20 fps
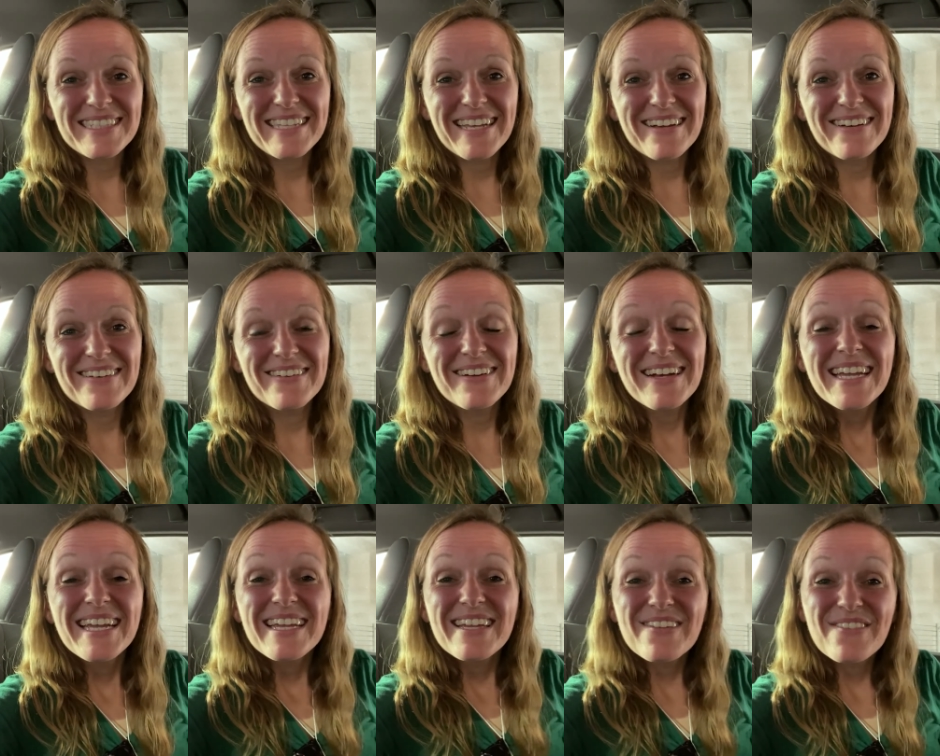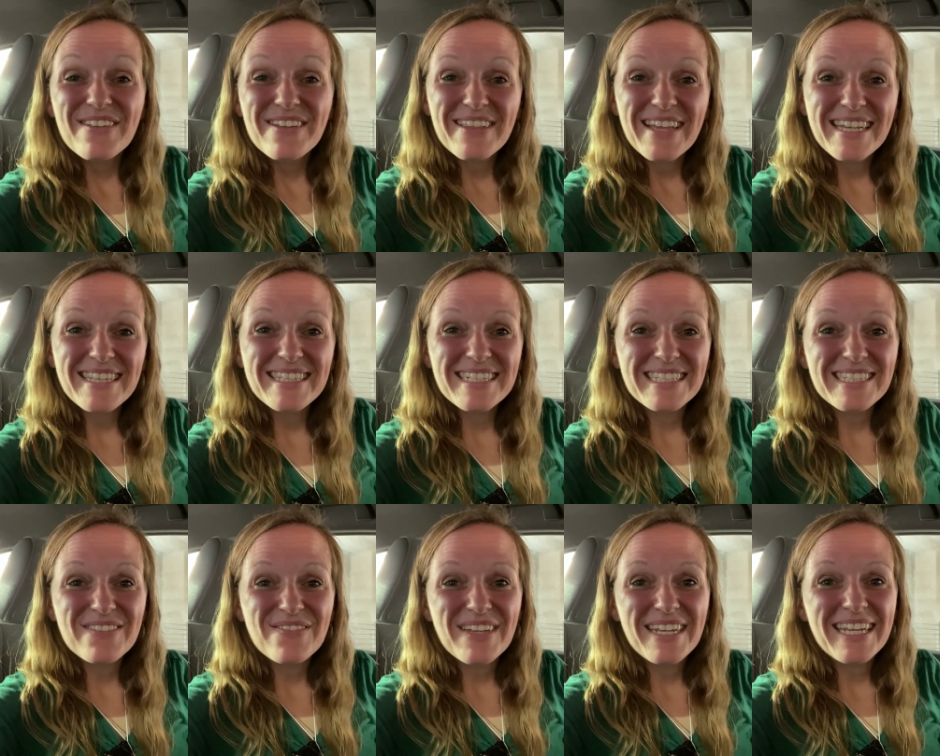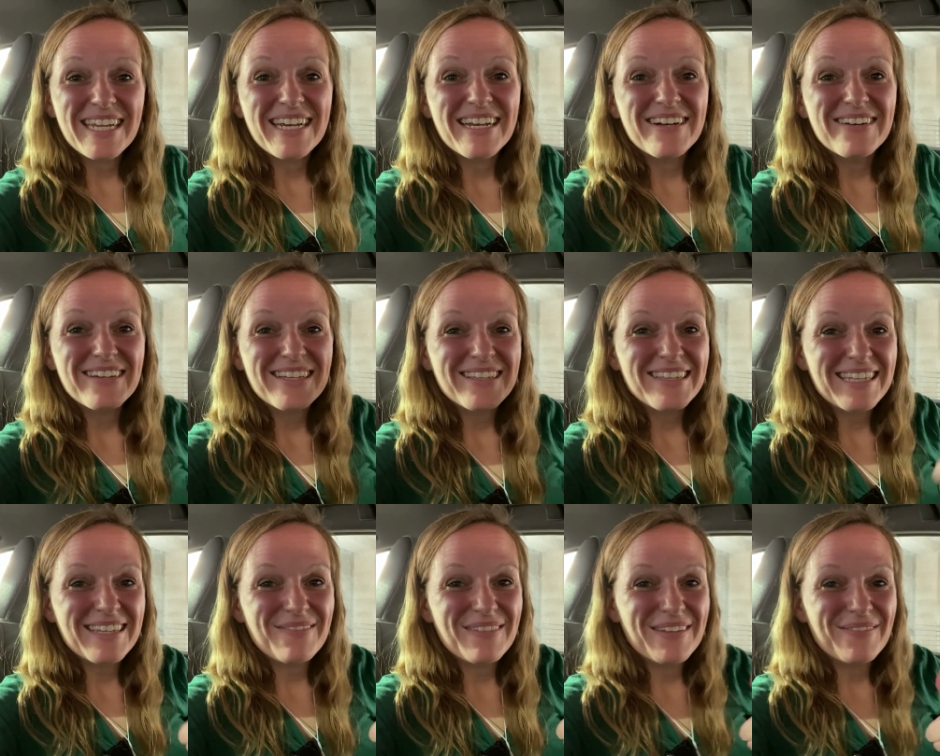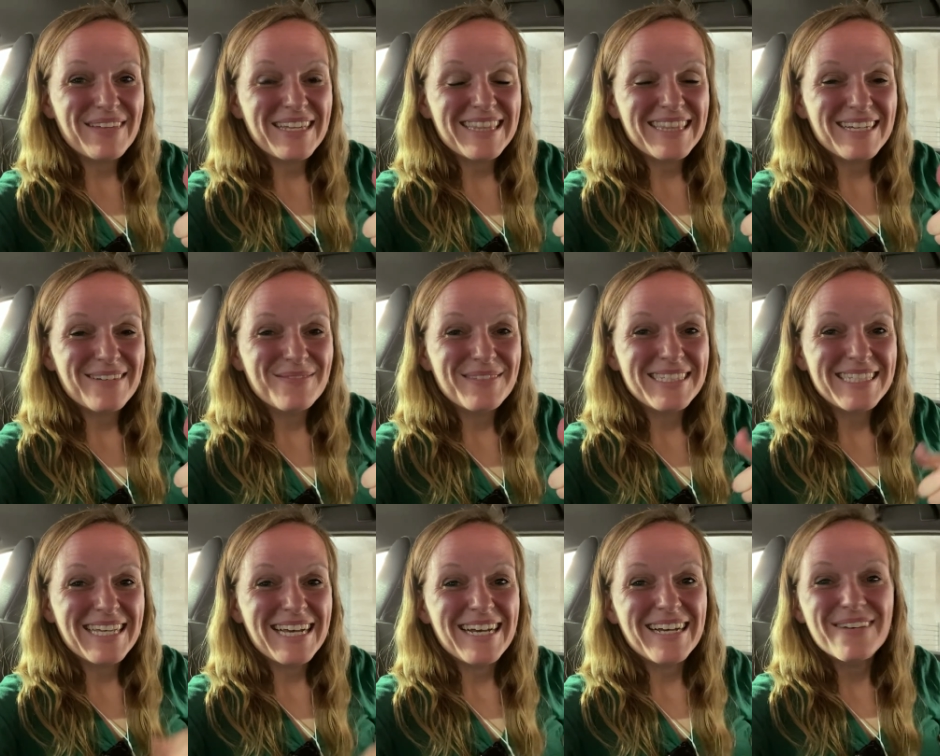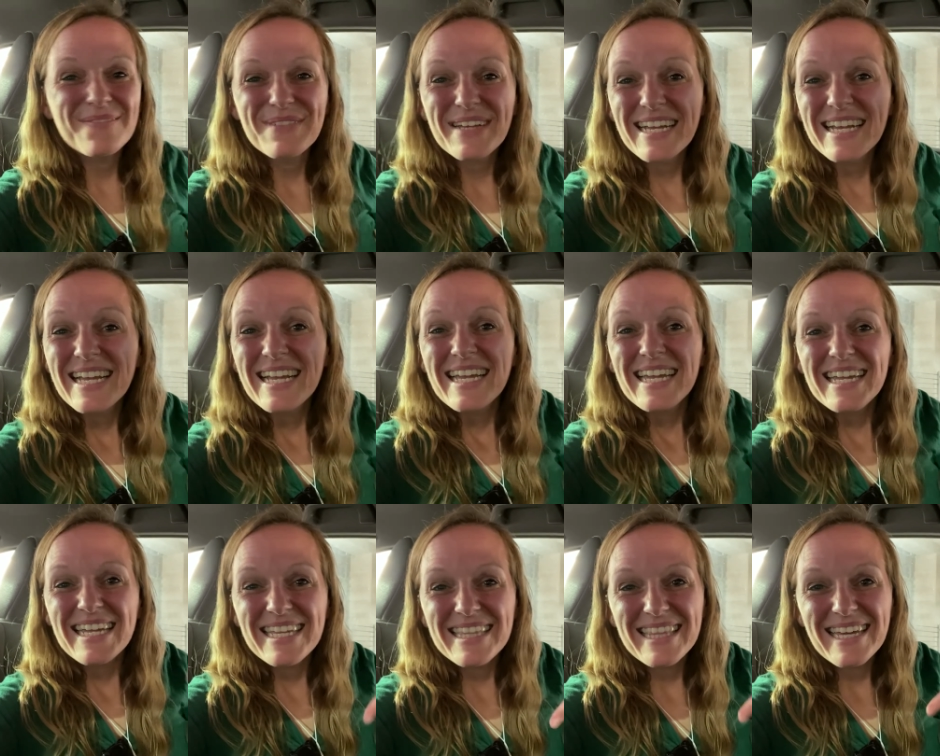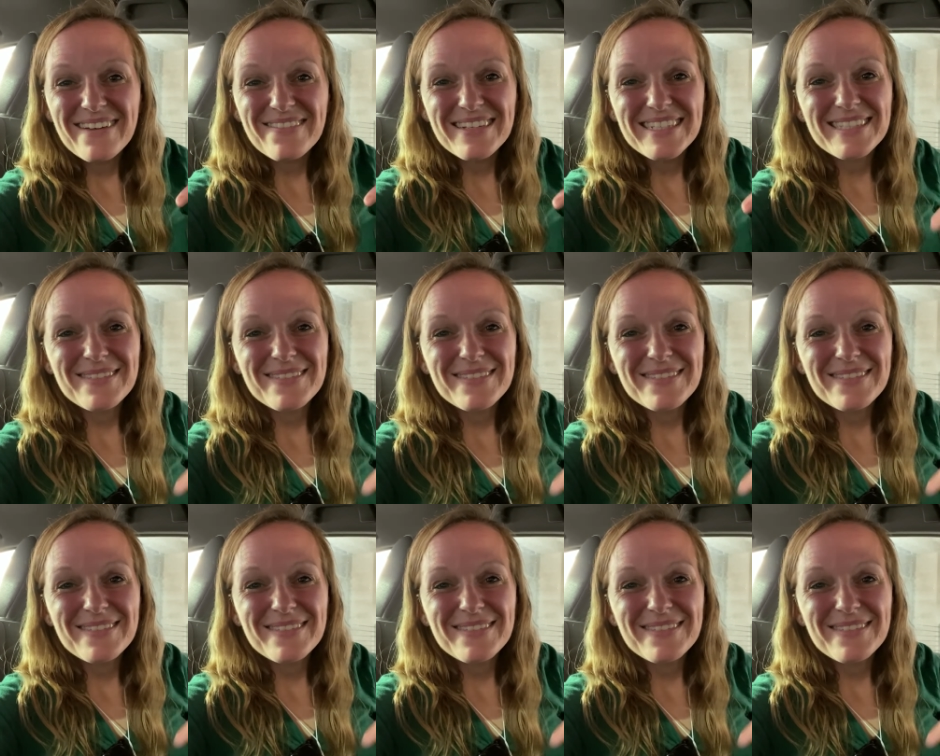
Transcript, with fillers: So if you like this video, give me a big thumbs up, hit that red